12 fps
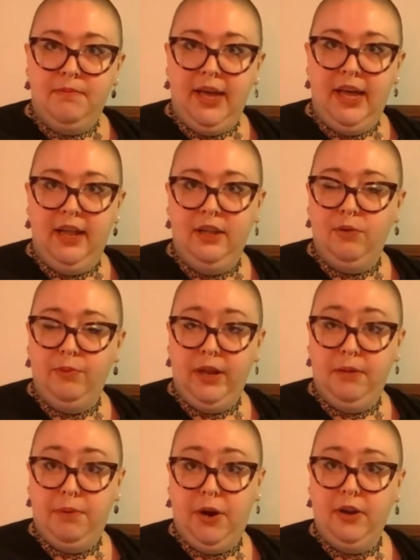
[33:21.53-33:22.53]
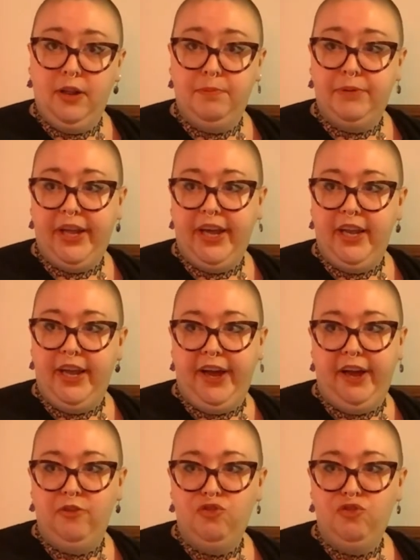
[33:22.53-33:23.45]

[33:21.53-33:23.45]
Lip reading: my Halloween party planning